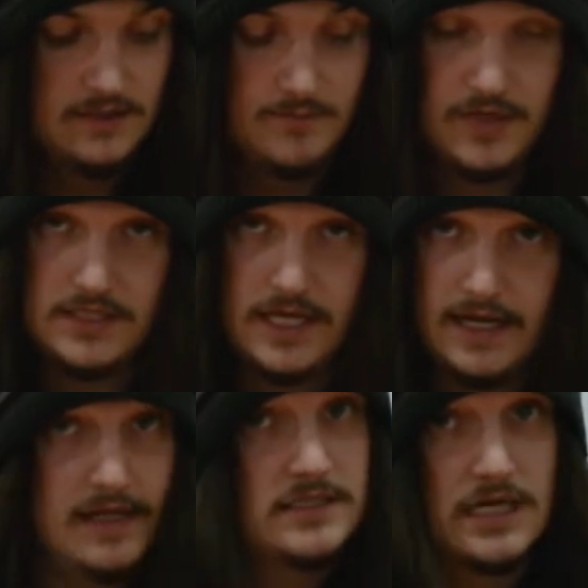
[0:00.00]
But
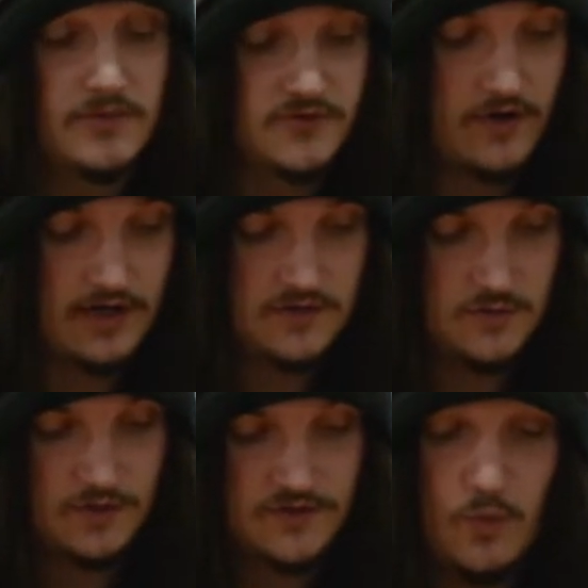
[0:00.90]
it's double strike as
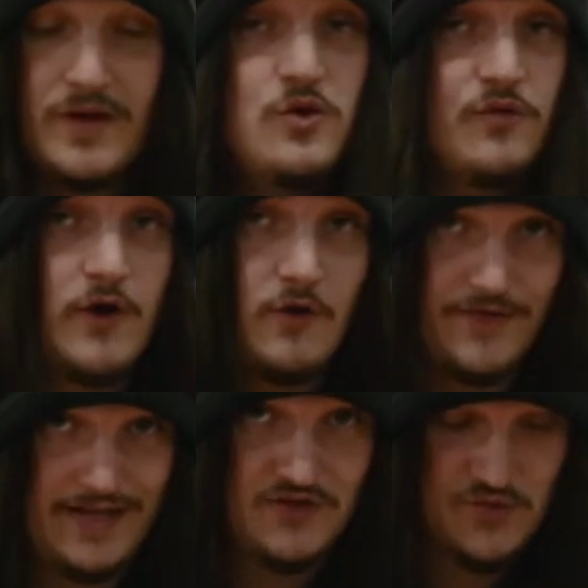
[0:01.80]
well. So when you evolve
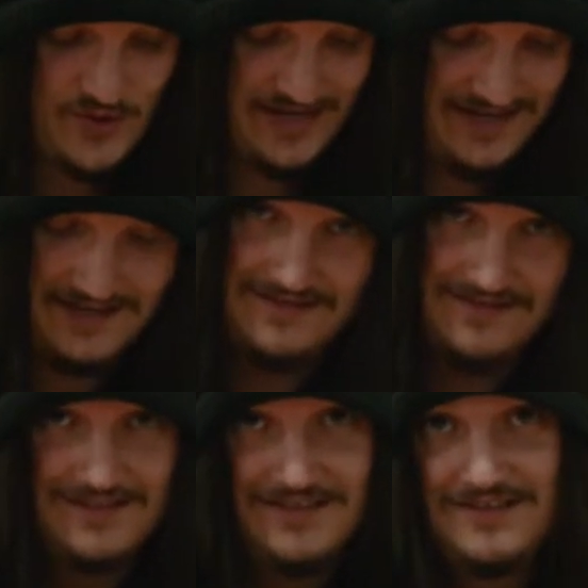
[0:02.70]
into a hit,
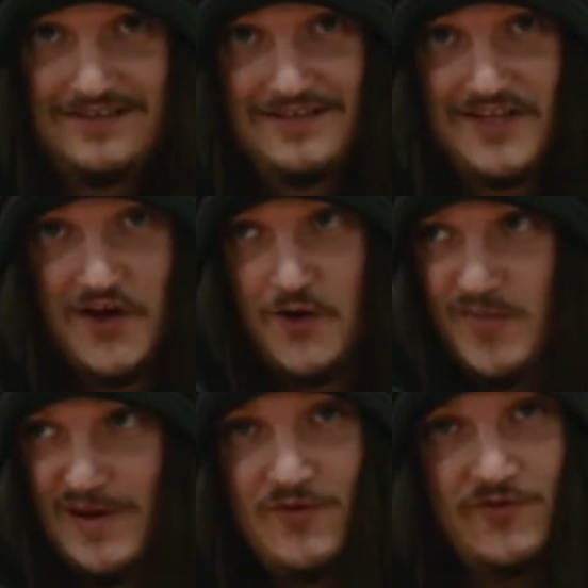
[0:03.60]
you know,
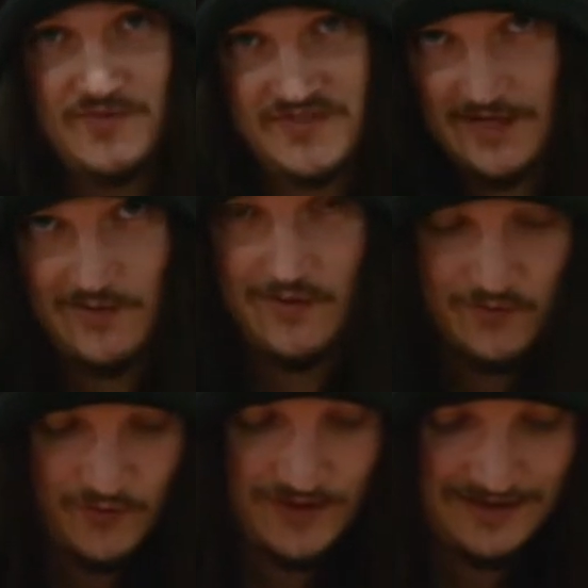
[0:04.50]
people from set 1
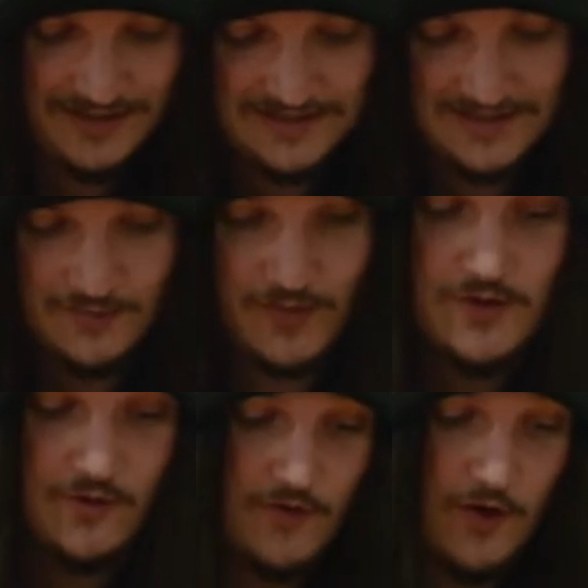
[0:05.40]
will realize this, when
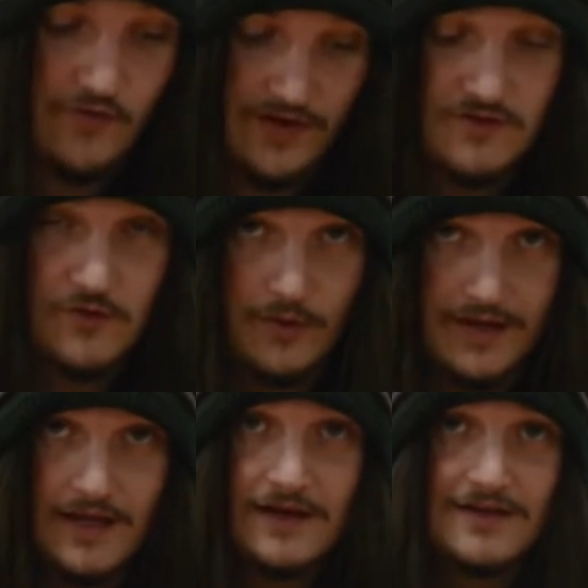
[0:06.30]
you evolve into a
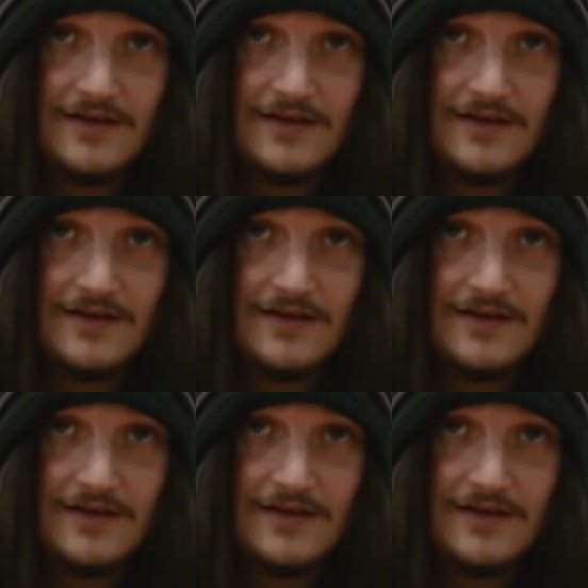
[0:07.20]
hit,